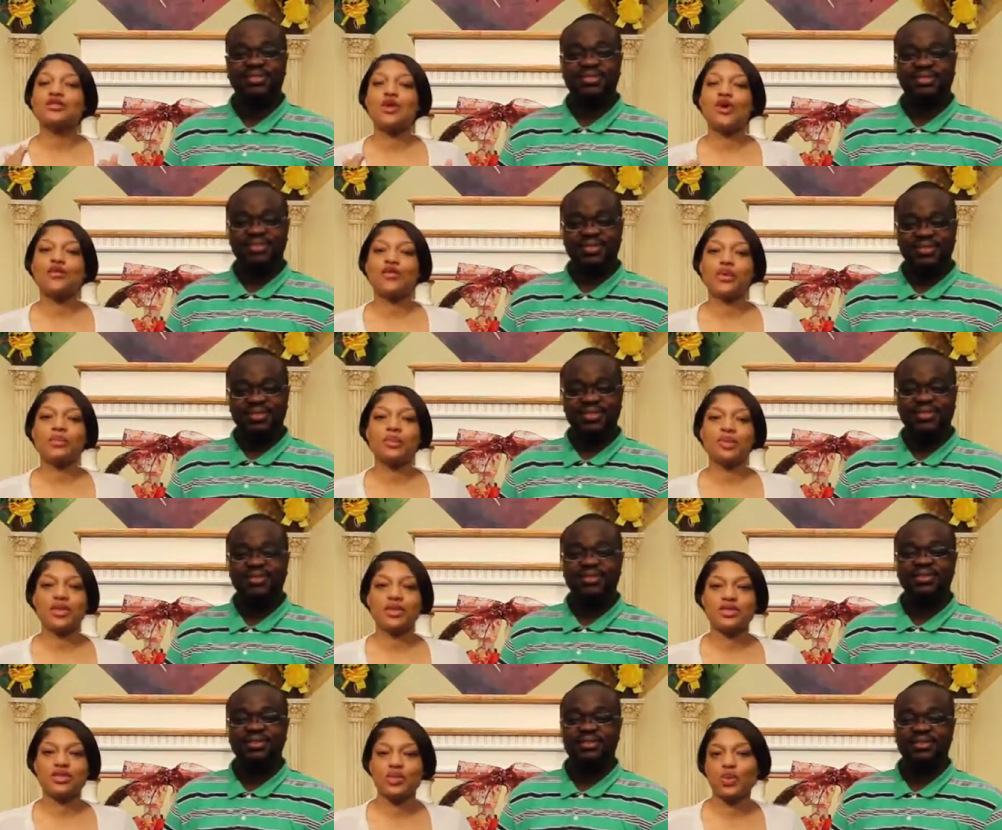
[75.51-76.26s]

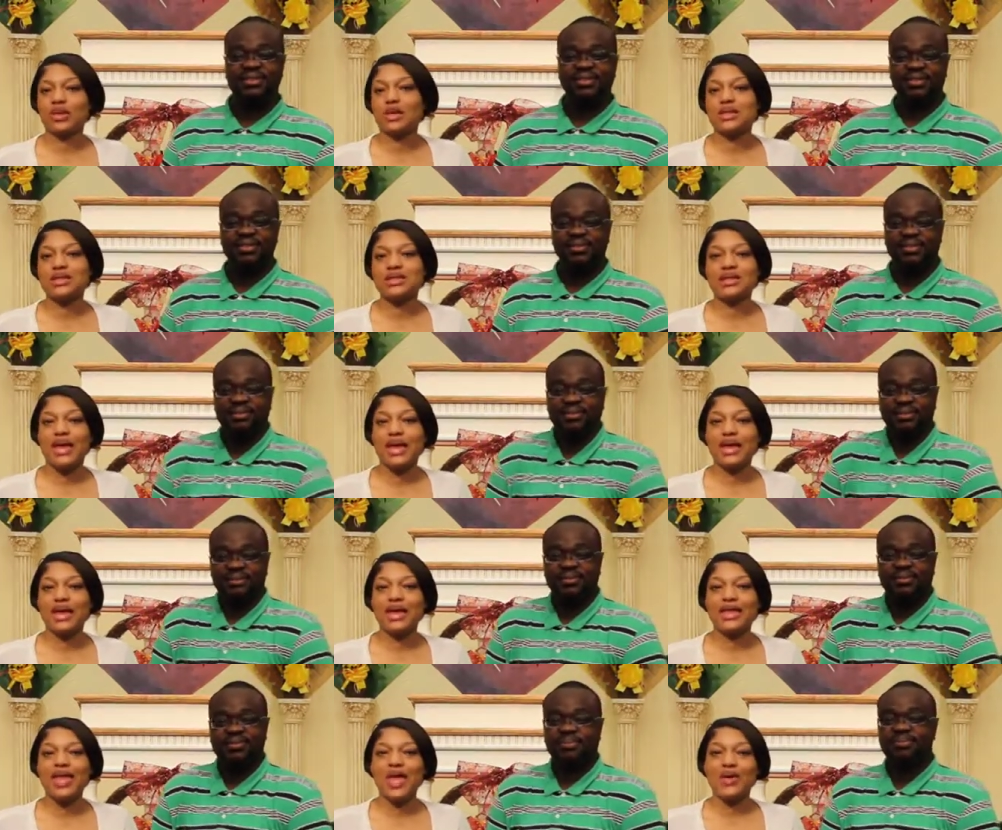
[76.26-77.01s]
Speaker 1: November the
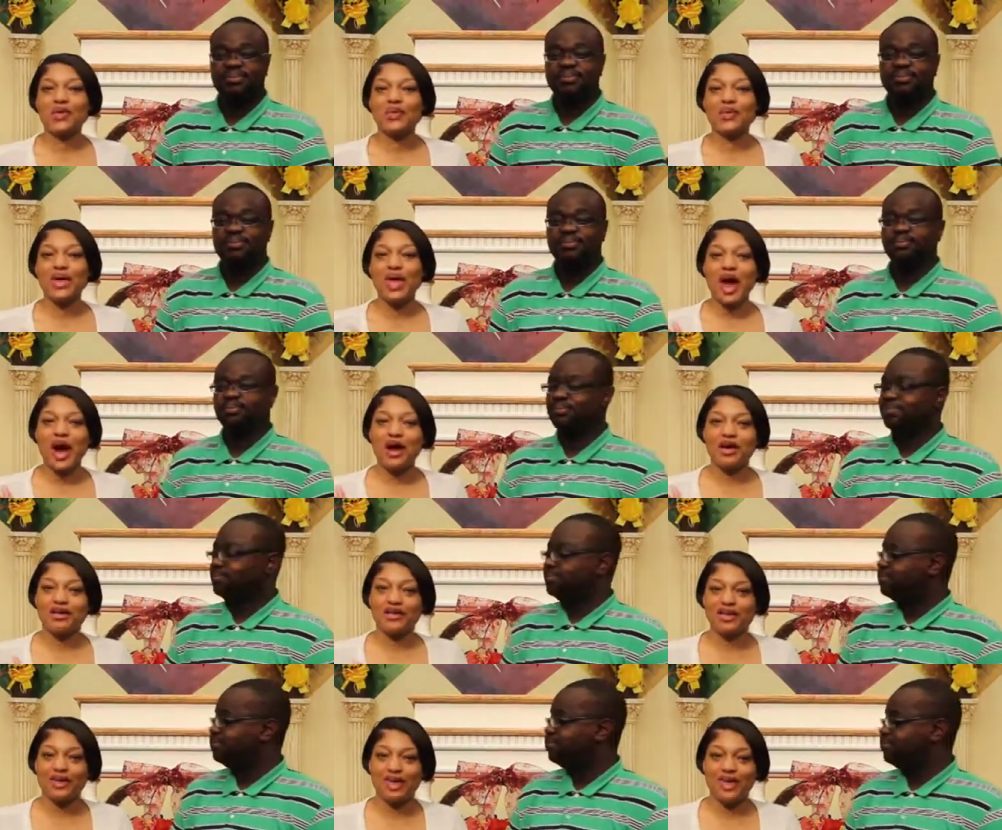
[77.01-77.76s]
22nd, and we
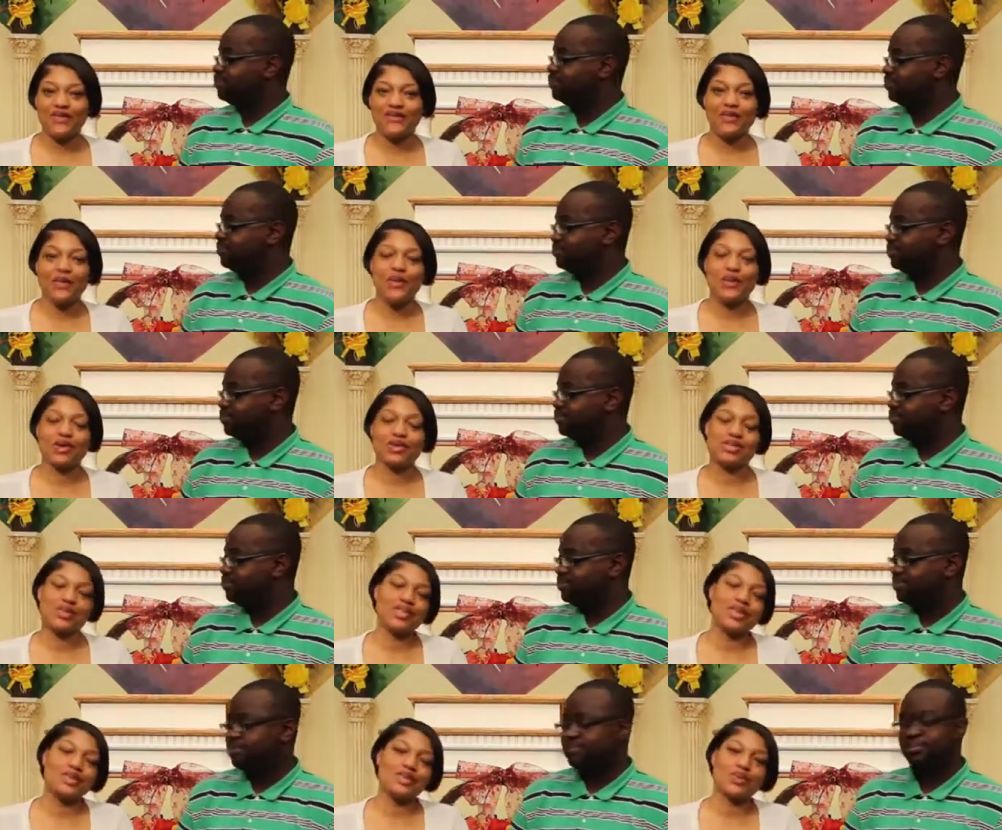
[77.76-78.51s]
are looking forward
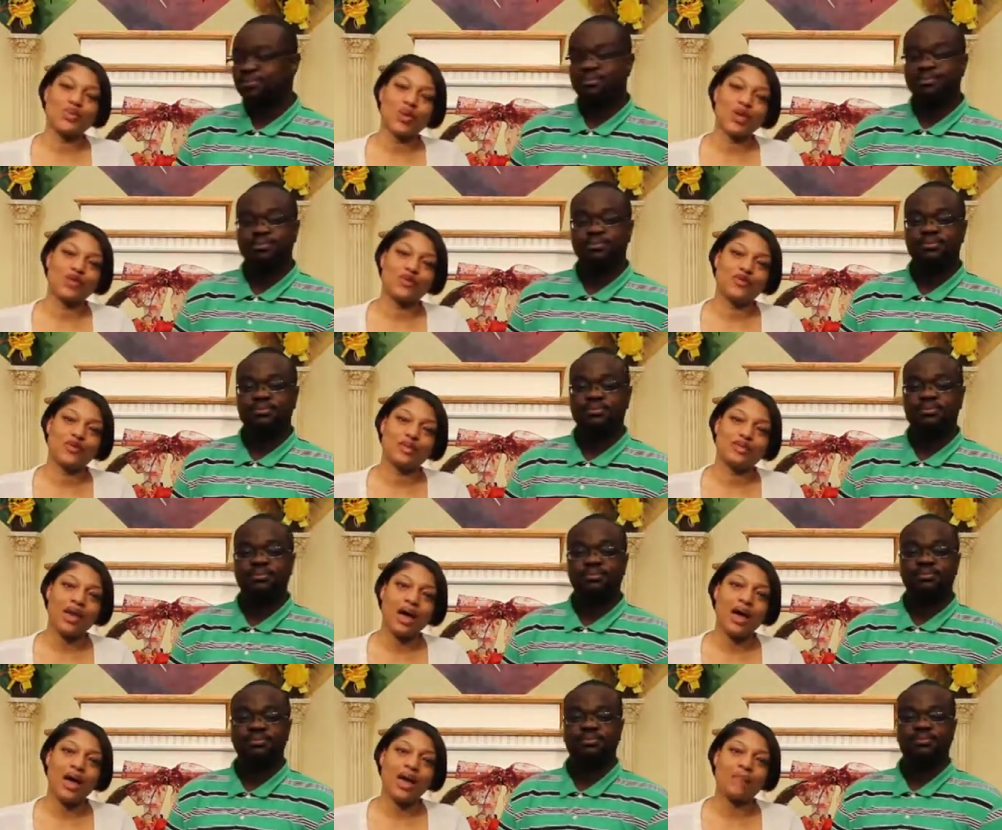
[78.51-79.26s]
to this wonderful
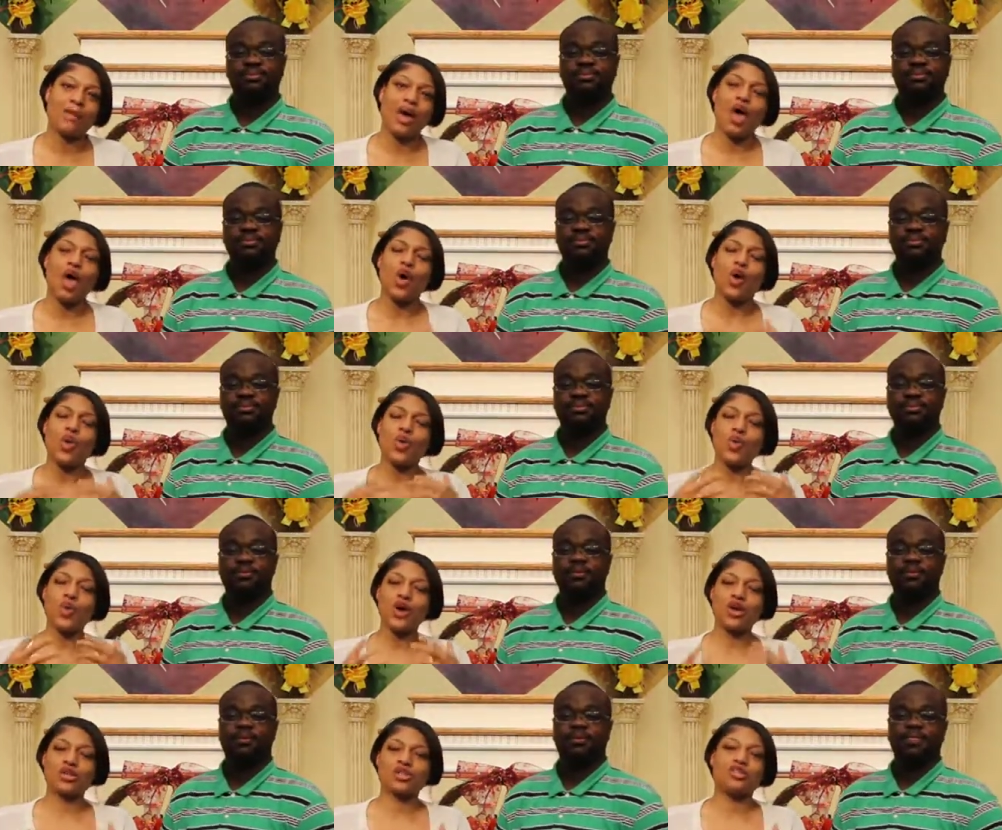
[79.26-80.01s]
time,
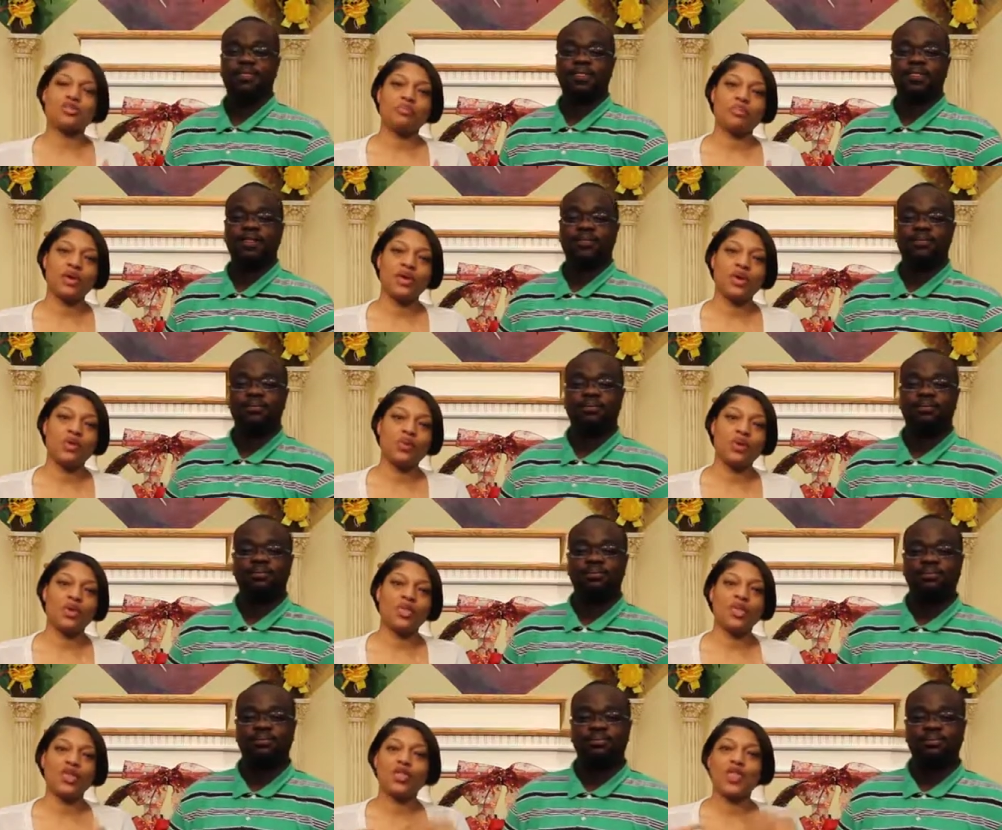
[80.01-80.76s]
worshiping
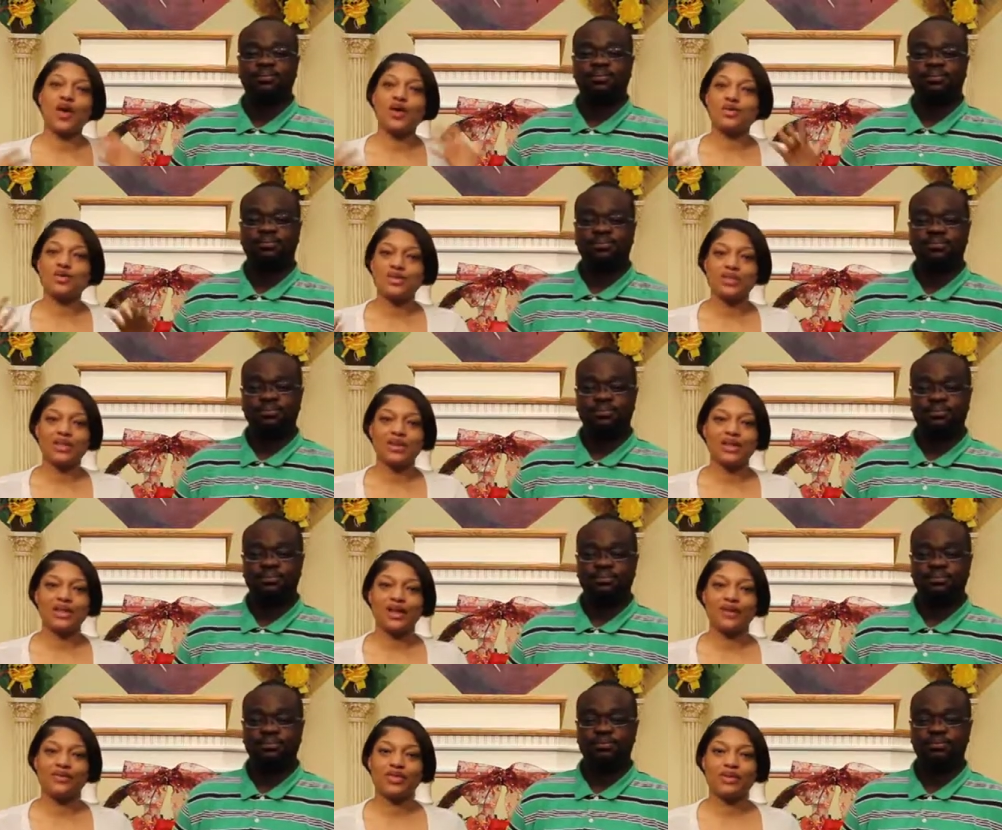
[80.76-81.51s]
with those
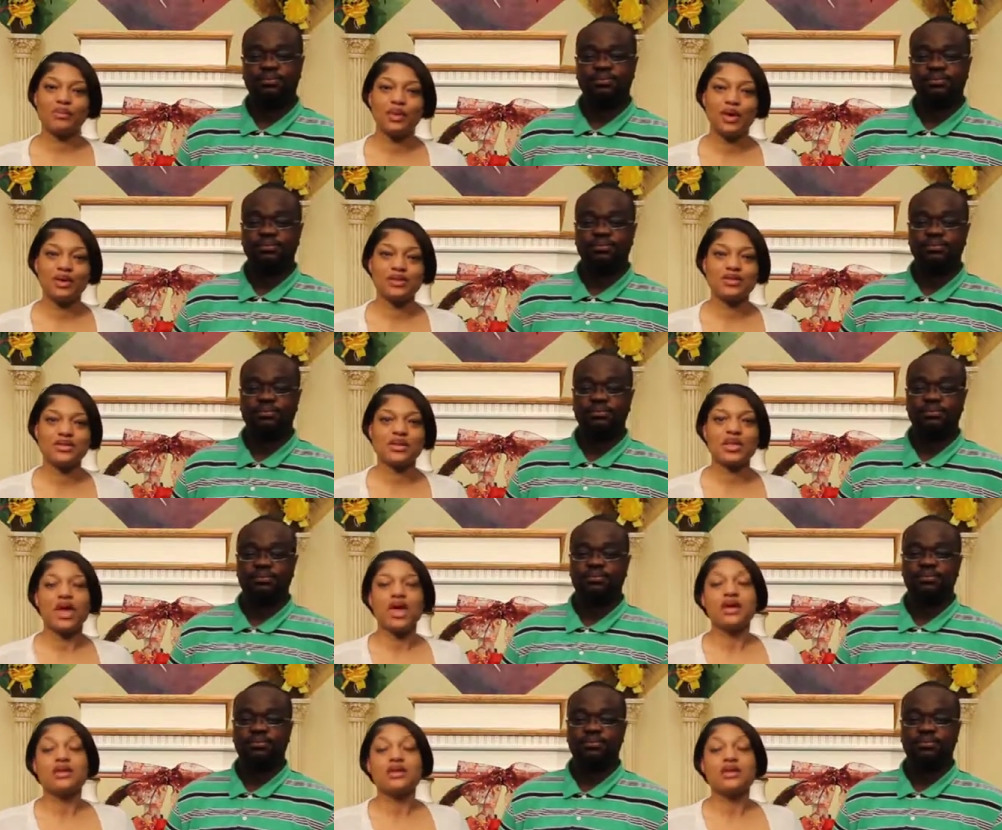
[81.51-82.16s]
we love the most.